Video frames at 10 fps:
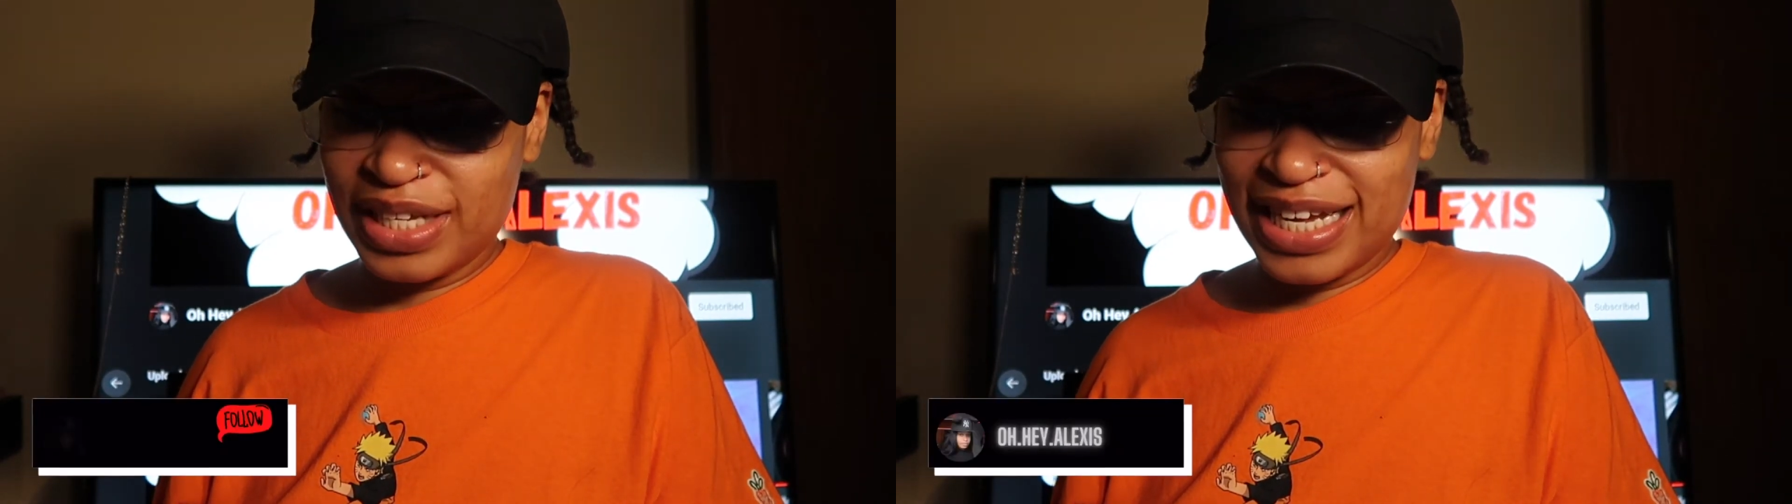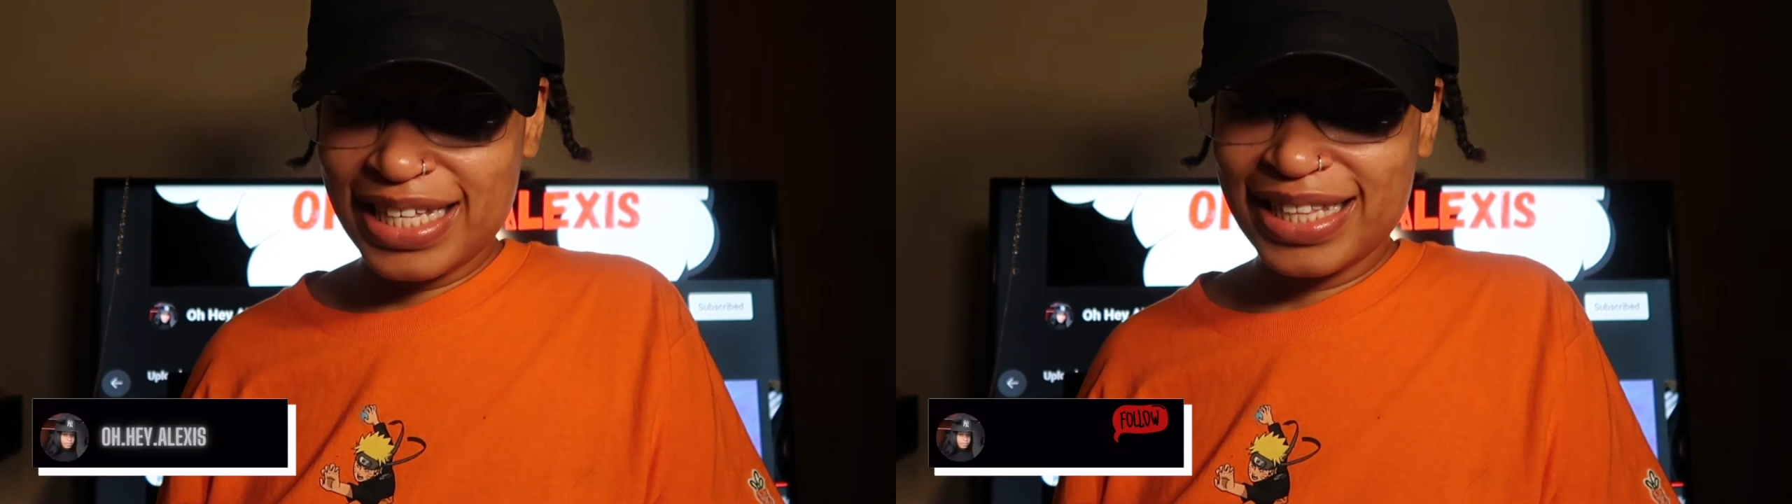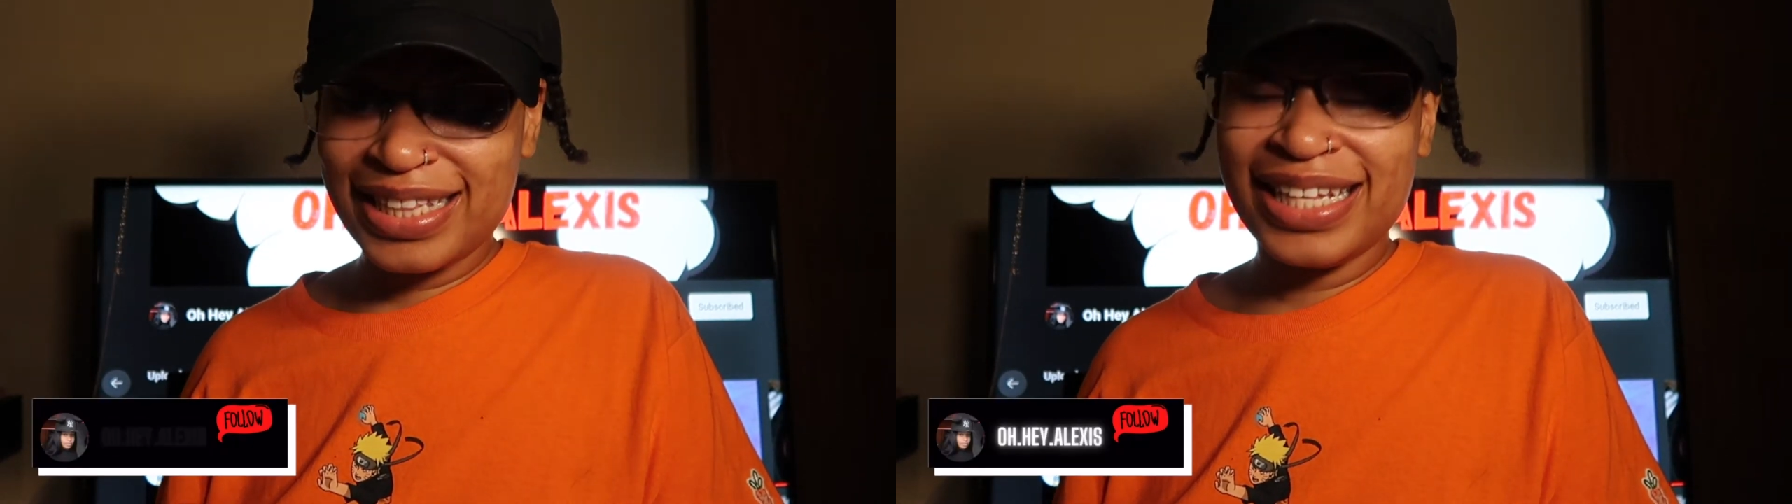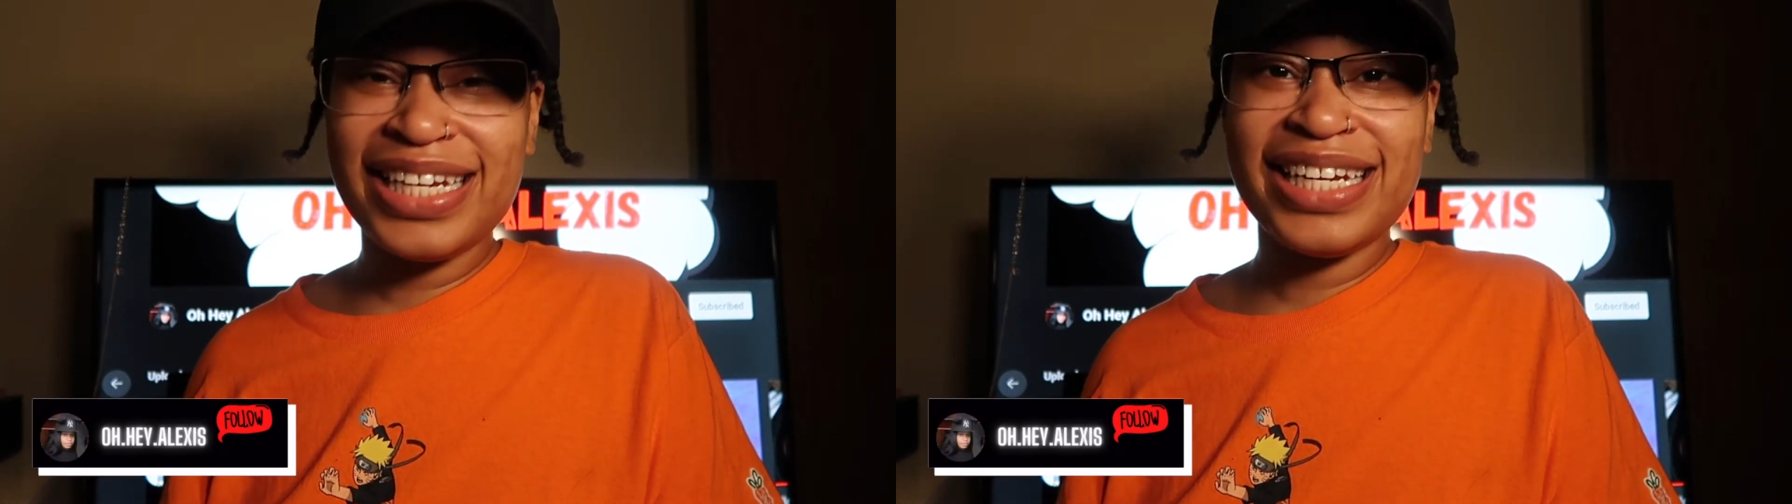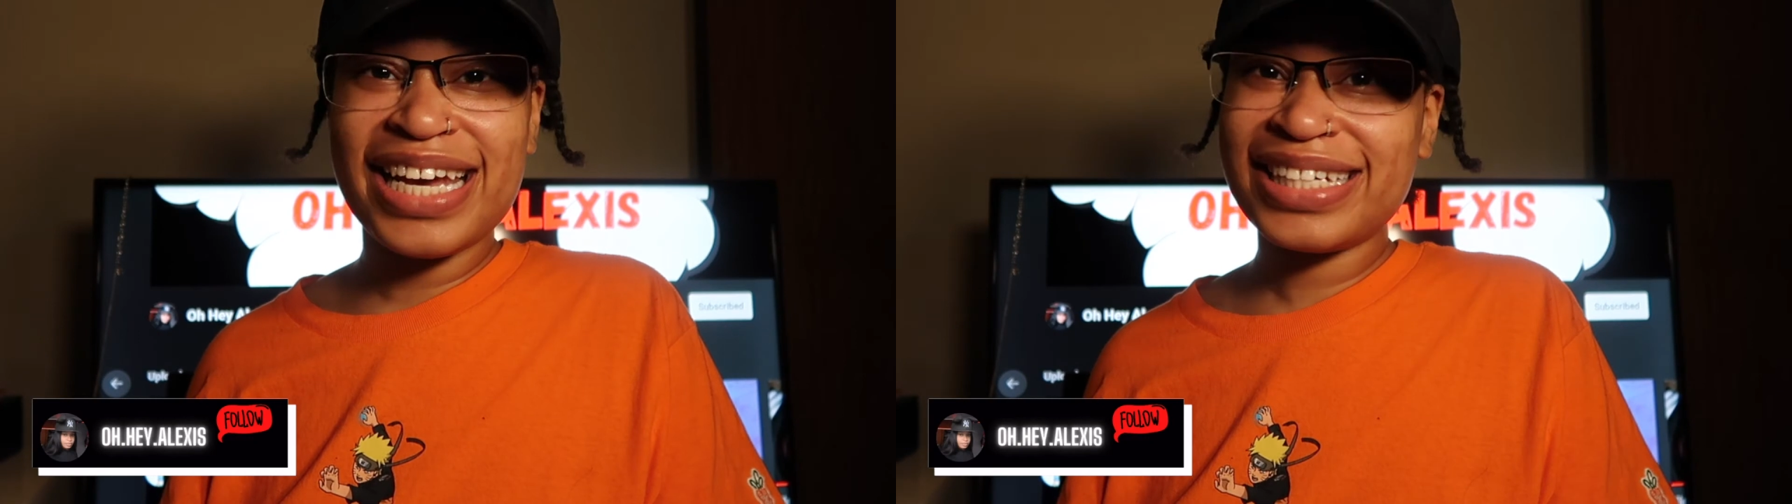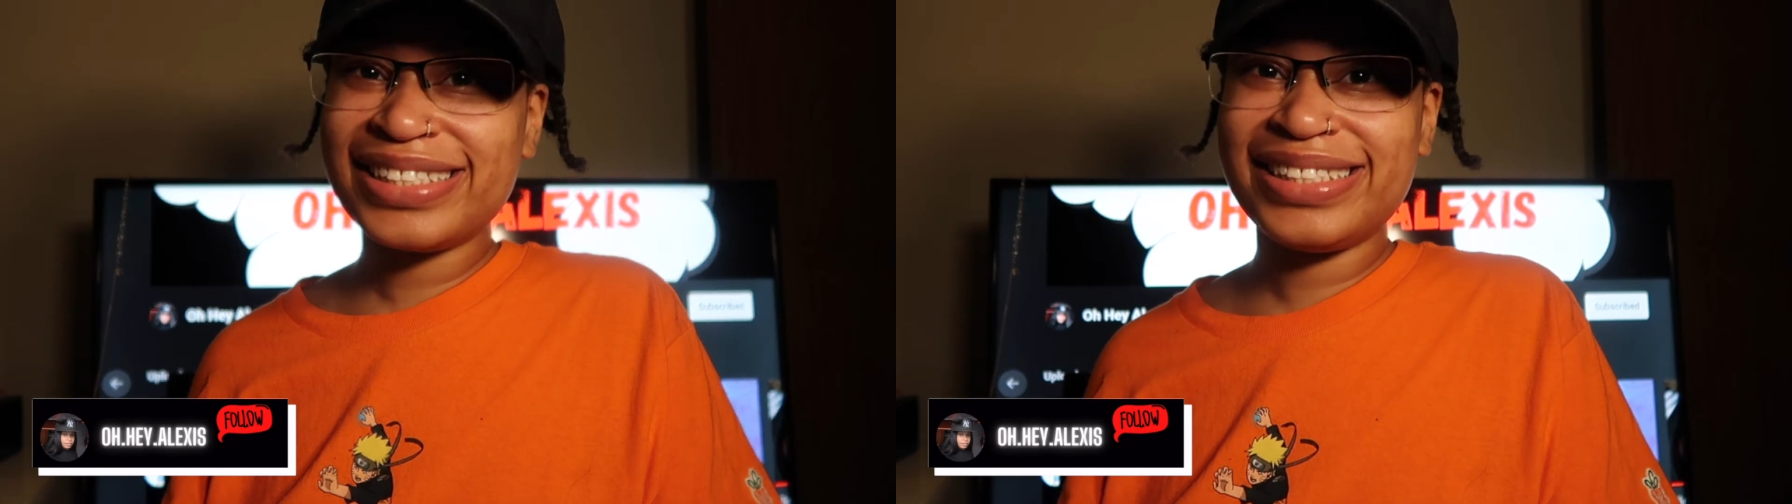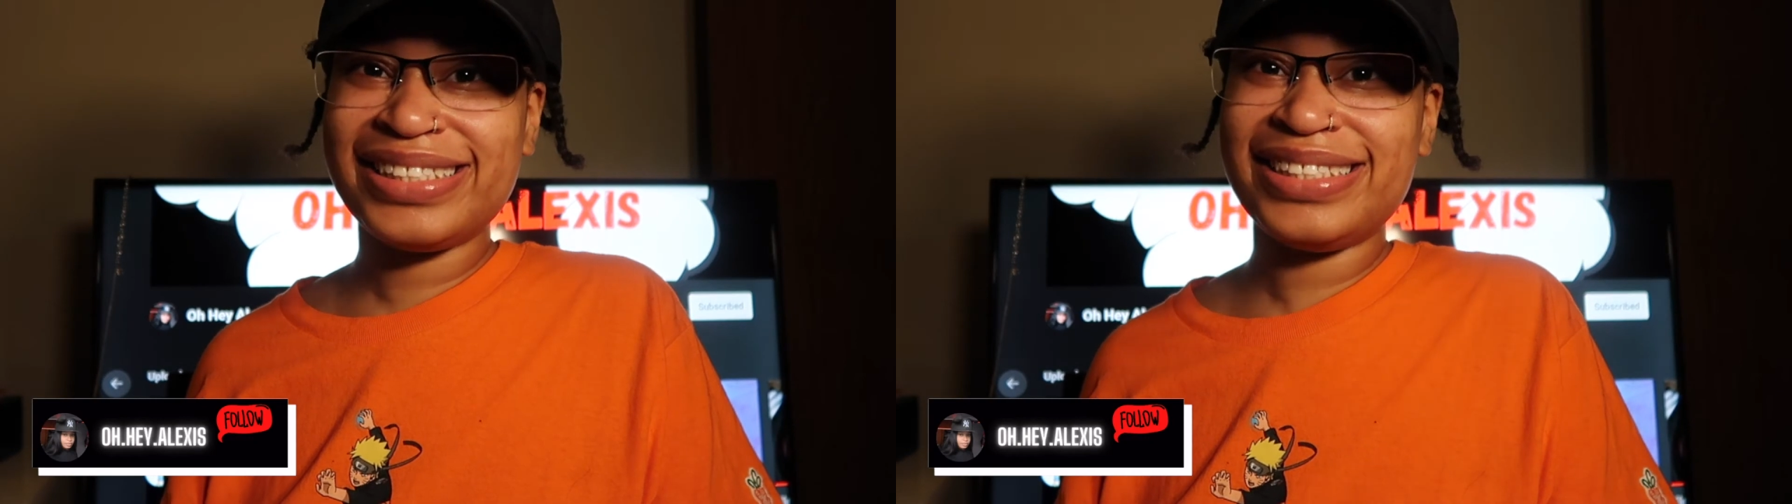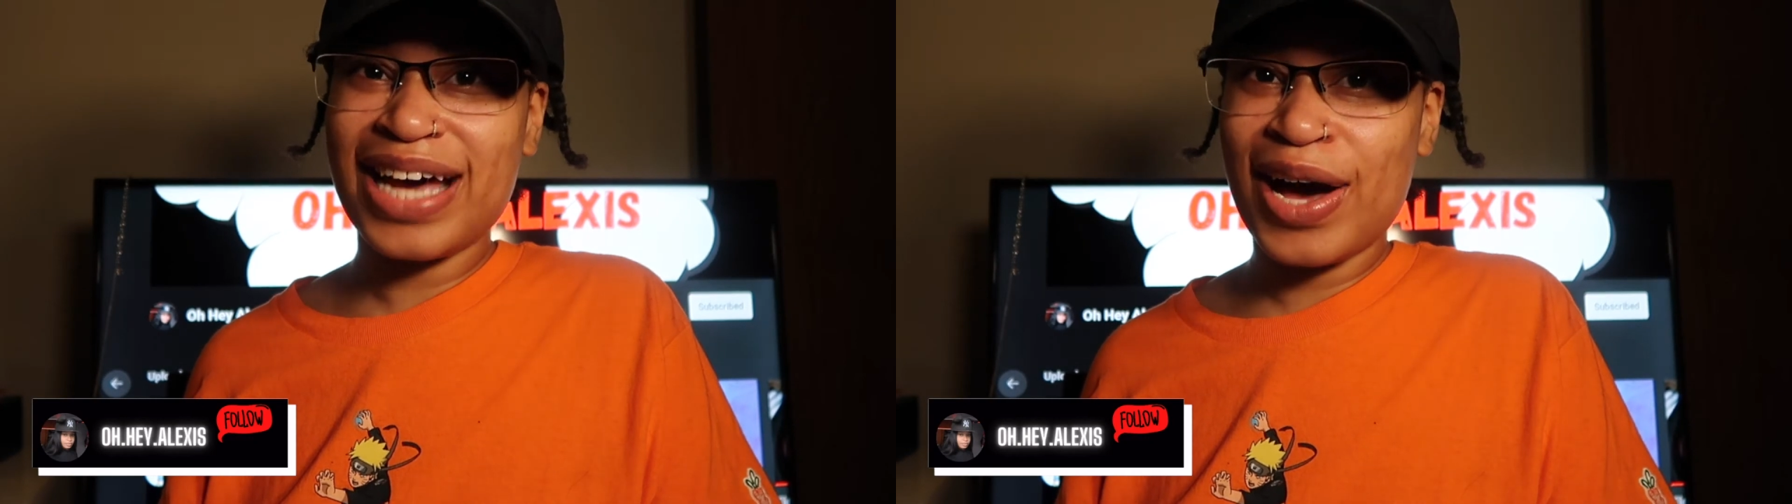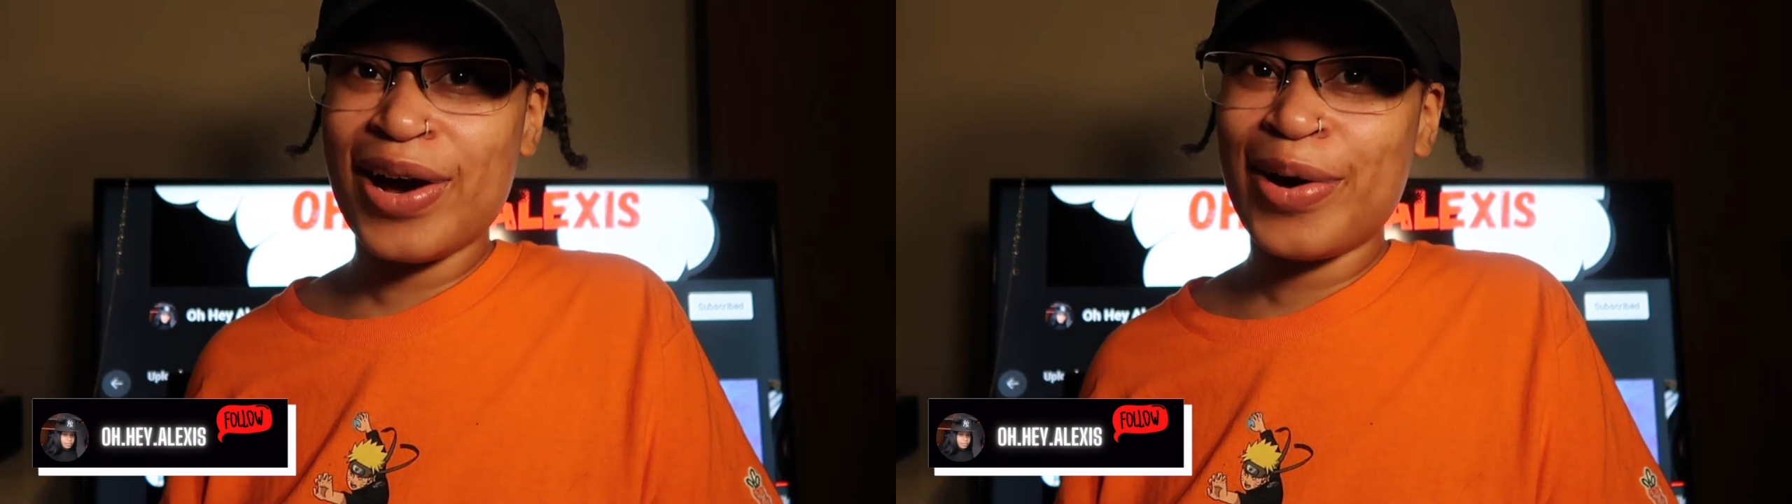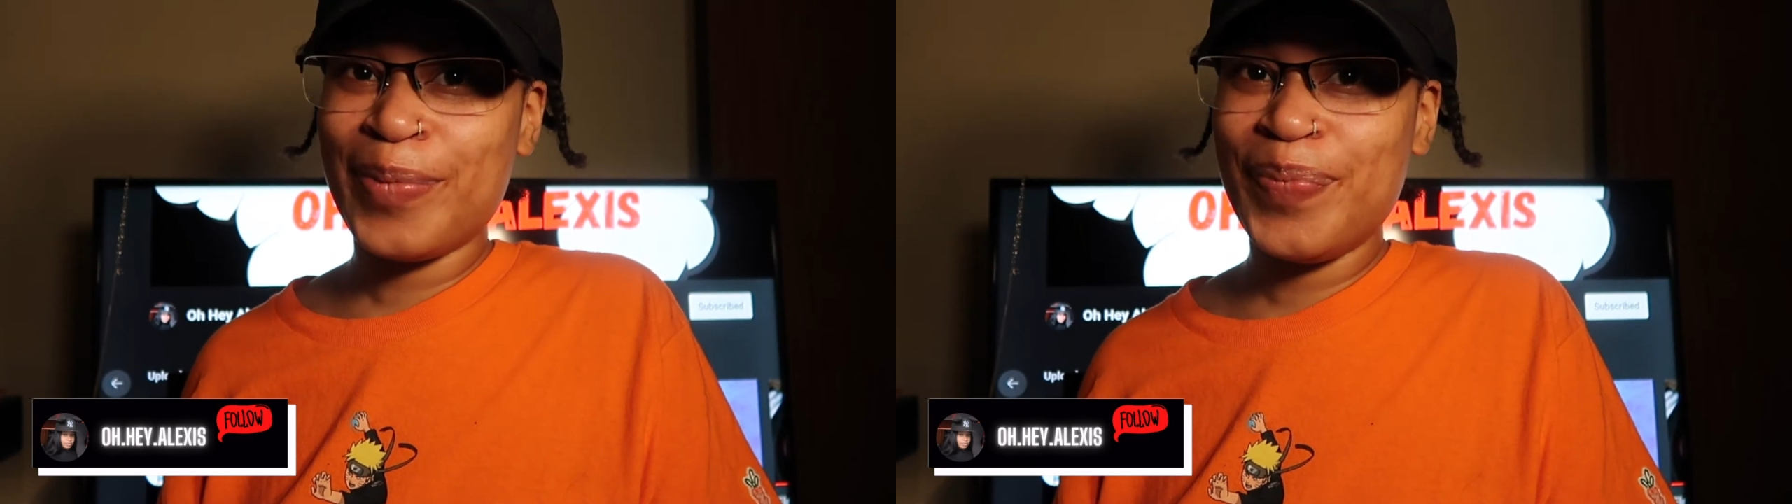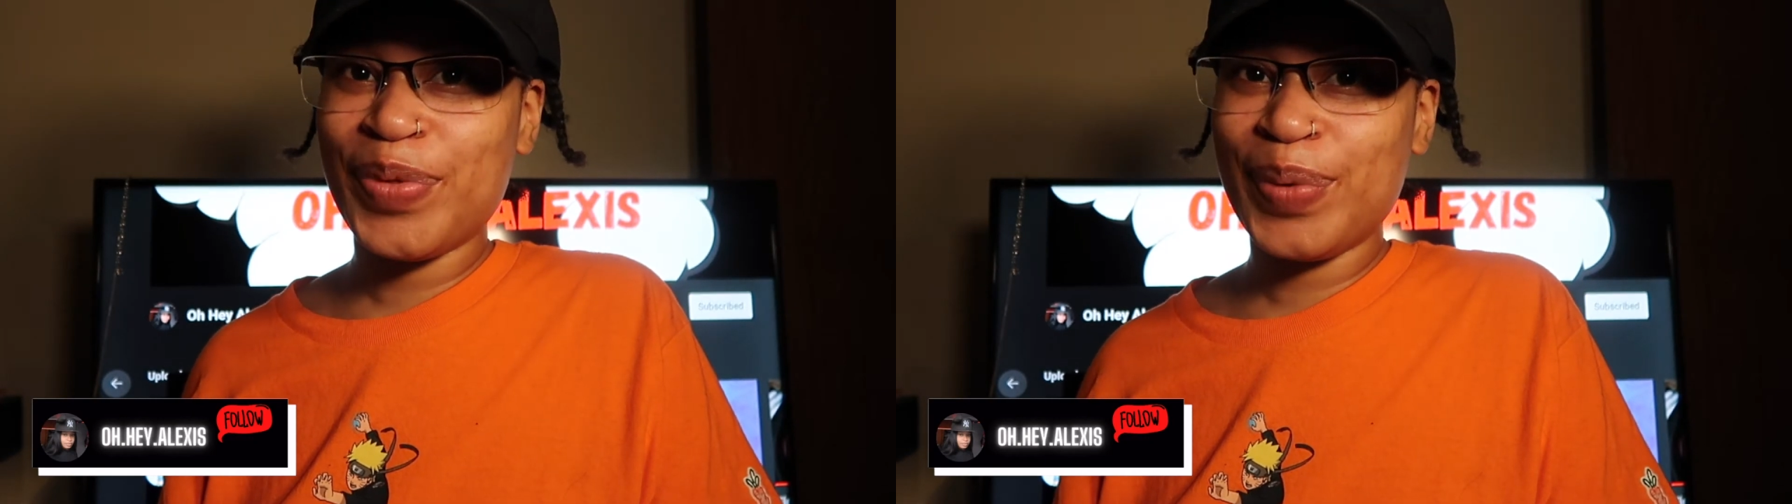And the next top